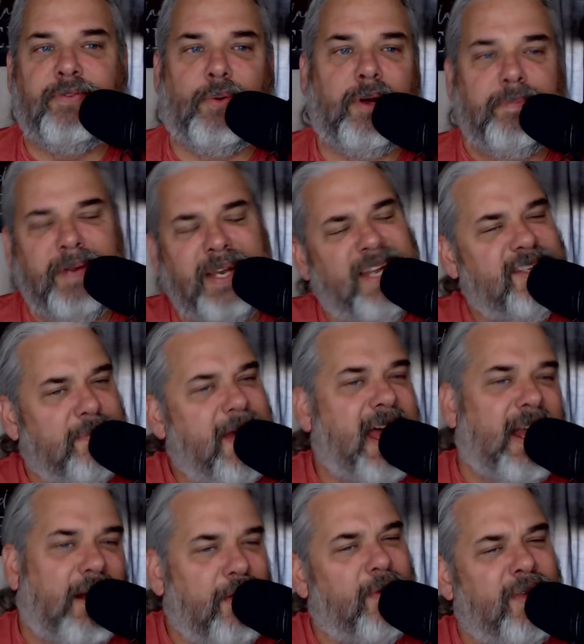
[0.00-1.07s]
it. But it doesn't
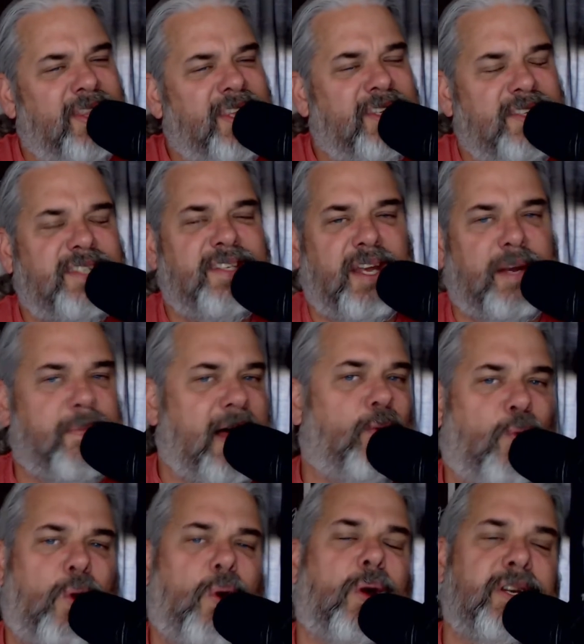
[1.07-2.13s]
matter. This isn't about
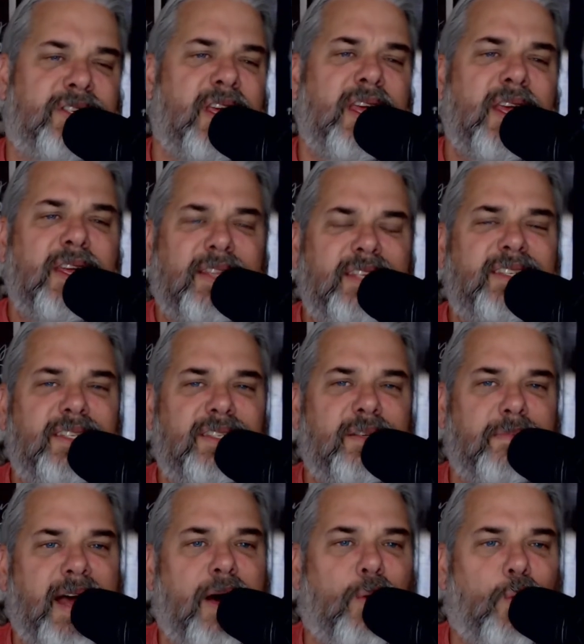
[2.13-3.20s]
wards. This is
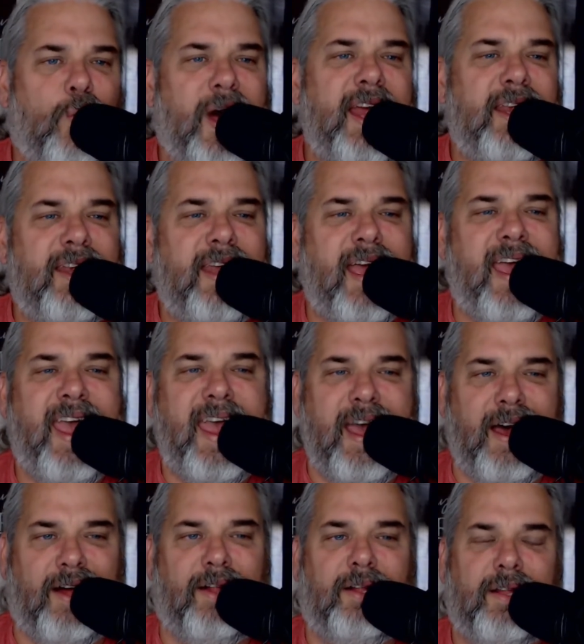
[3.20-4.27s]
about why in the
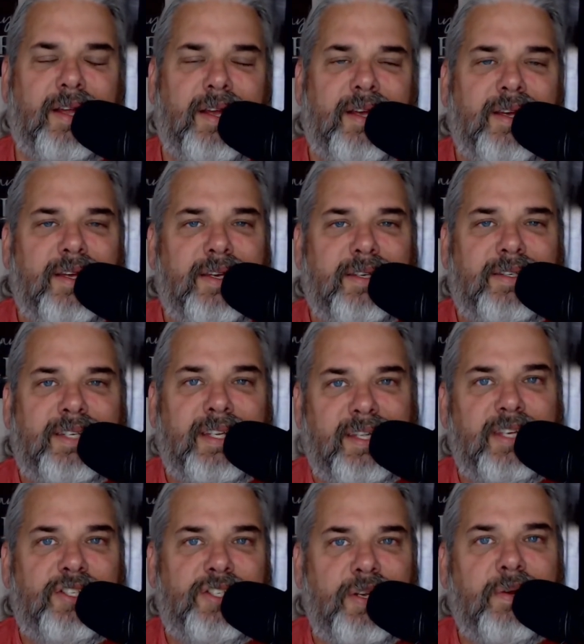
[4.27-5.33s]
hell did
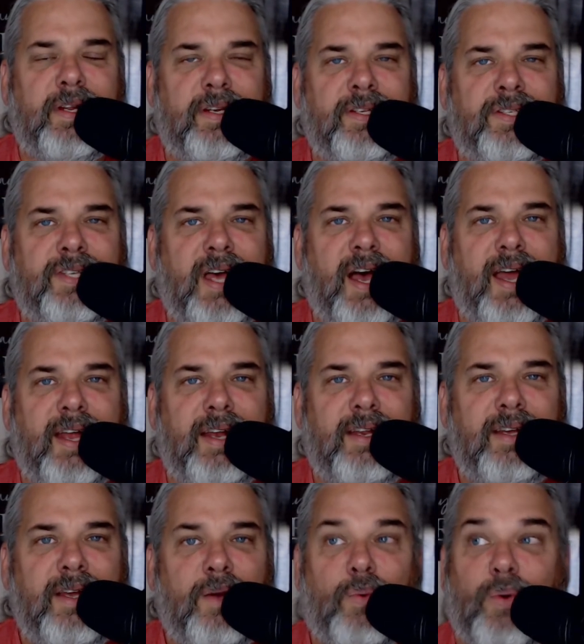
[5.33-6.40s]
this unit decide?
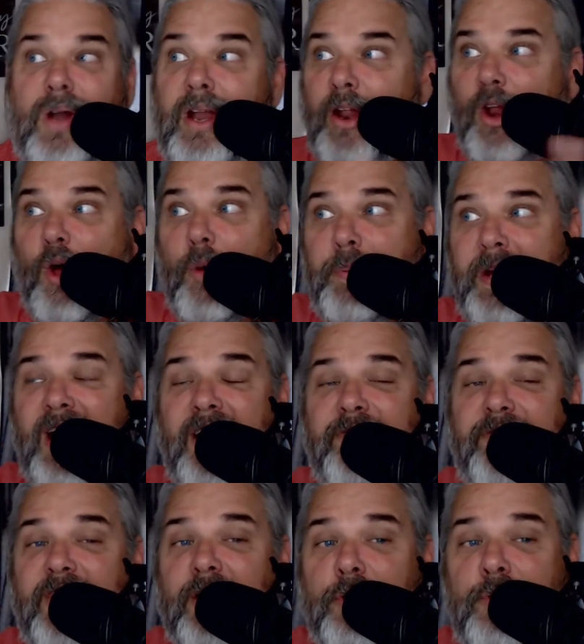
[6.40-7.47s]
We're on an open
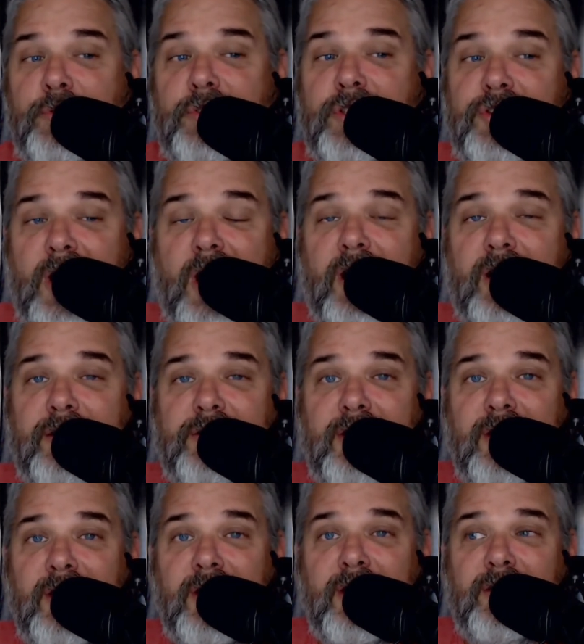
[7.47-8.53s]
airfield. Who's in charge?
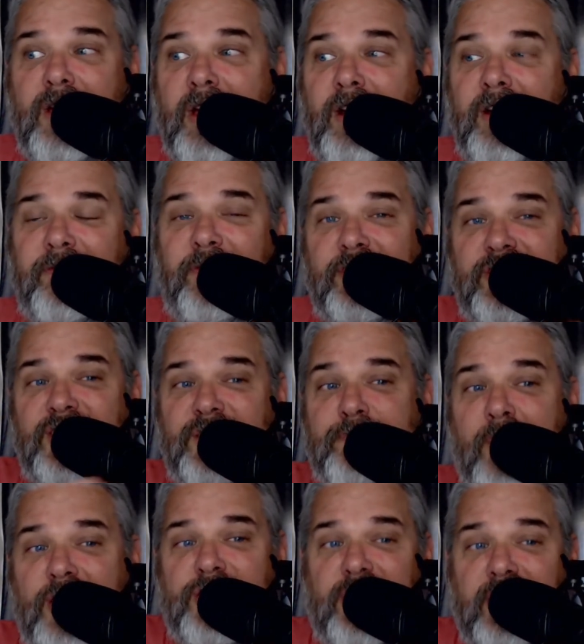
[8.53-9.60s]
The 101st is
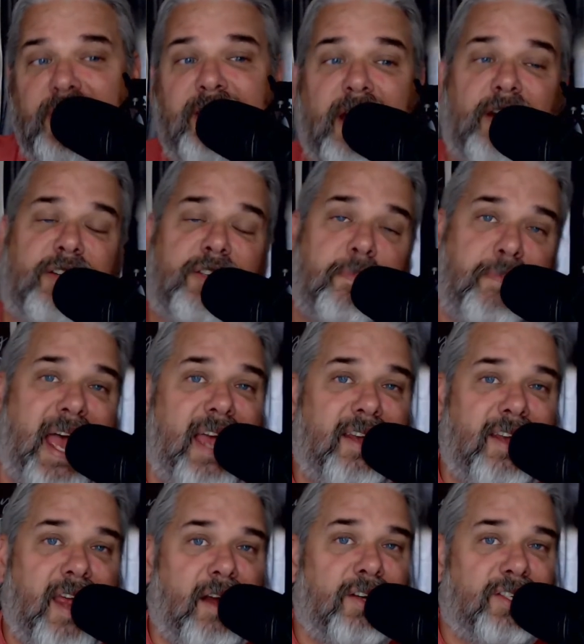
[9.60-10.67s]
marshaling there to
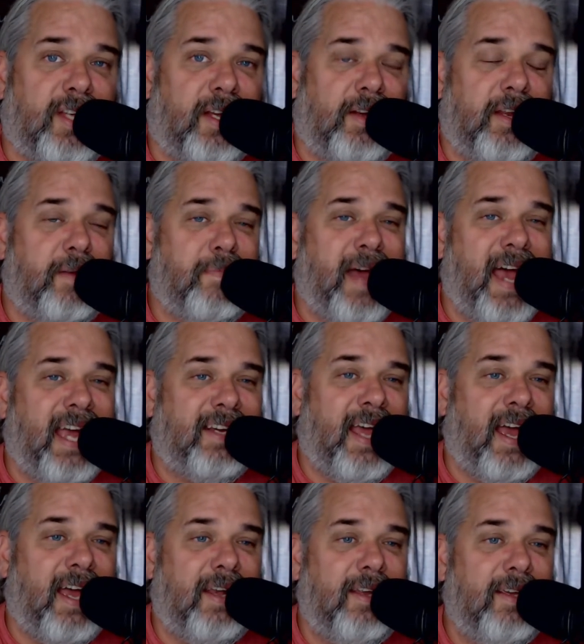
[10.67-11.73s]
air assault into Baghdad.